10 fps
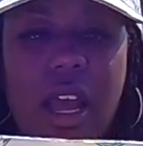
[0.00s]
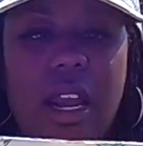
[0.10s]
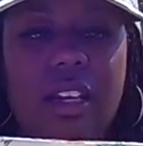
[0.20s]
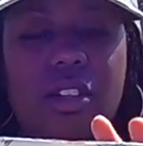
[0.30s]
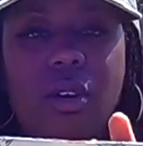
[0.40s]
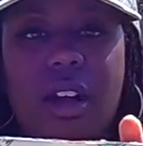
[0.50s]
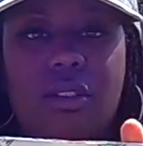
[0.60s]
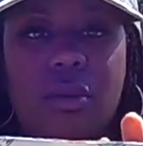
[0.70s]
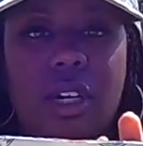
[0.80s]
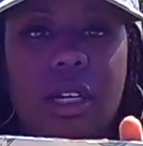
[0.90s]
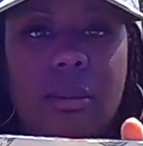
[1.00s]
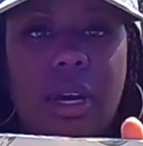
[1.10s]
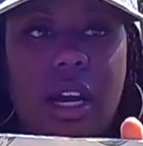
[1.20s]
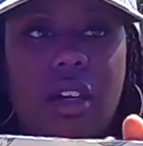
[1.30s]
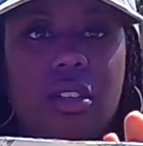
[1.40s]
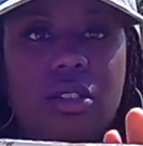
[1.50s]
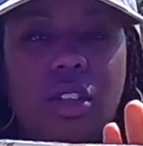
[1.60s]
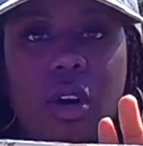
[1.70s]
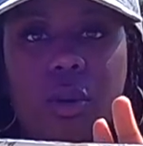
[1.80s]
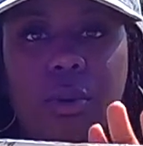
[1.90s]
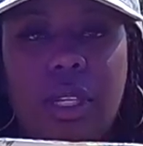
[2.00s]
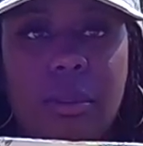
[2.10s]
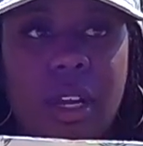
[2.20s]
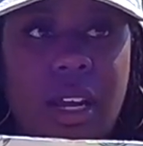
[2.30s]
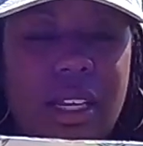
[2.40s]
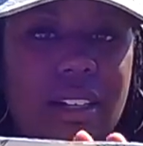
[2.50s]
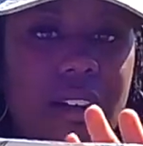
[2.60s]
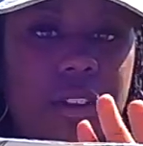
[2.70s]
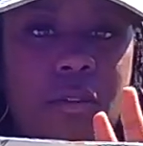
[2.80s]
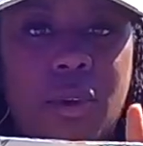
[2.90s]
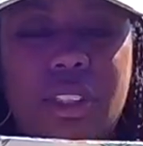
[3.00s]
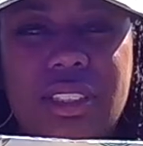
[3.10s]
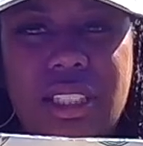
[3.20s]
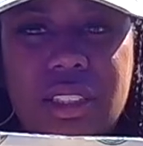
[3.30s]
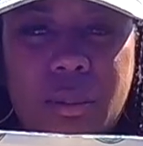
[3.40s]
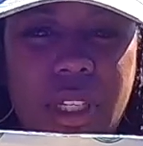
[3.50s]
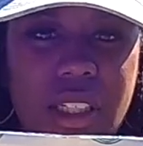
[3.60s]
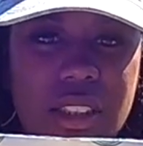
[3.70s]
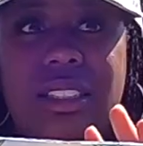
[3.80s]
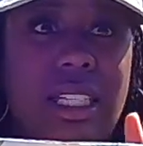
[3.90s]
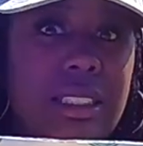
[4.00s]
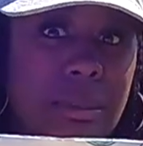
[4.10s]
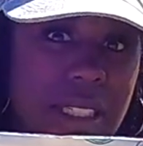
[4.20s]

and I don't have to worry about, reapplying every 4 to 6 weeks. That saves